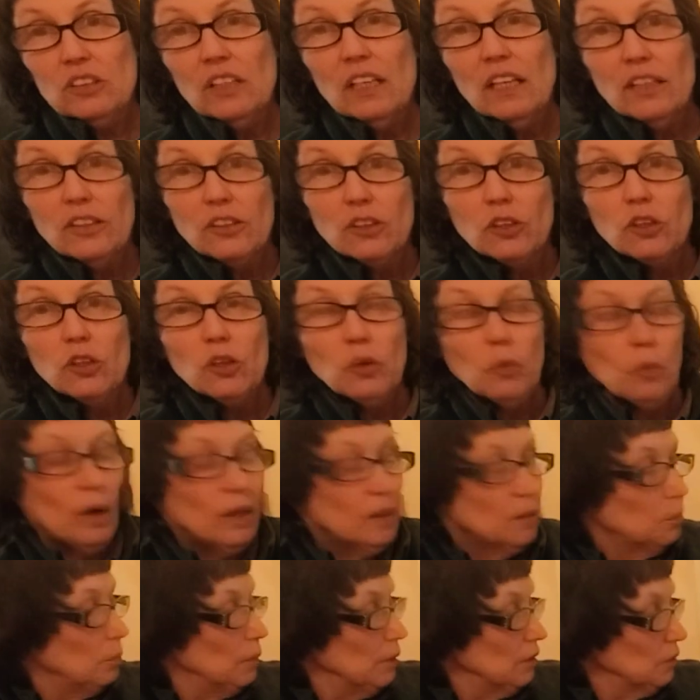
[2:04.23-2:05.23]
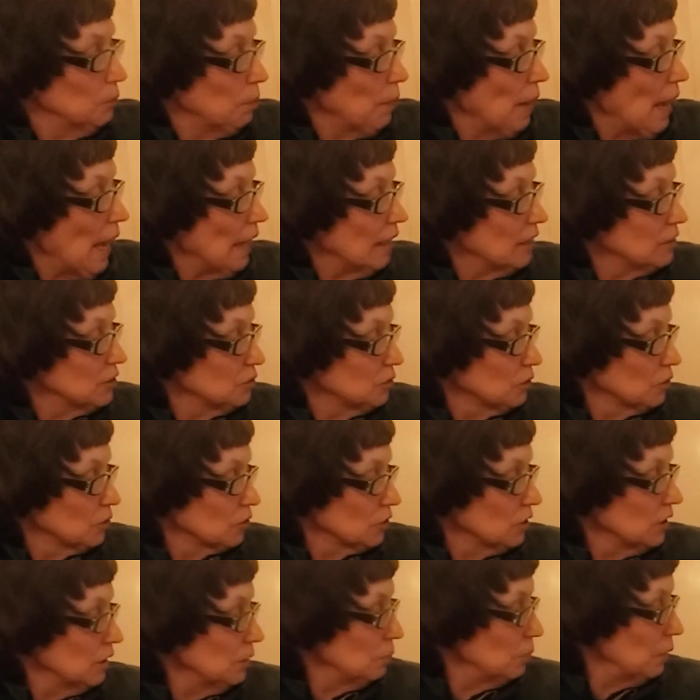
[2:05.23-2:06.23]
Yeah, you're going to want the bigger packets for
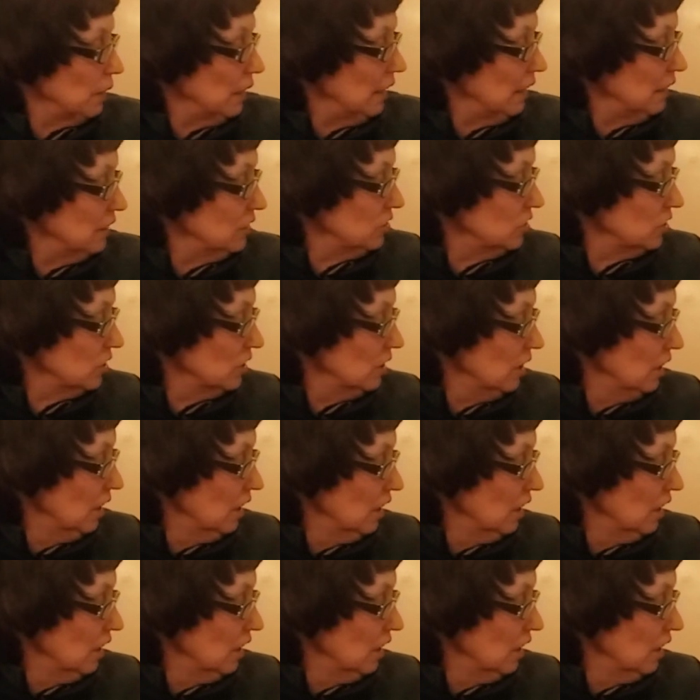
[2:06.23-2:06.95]
green beans.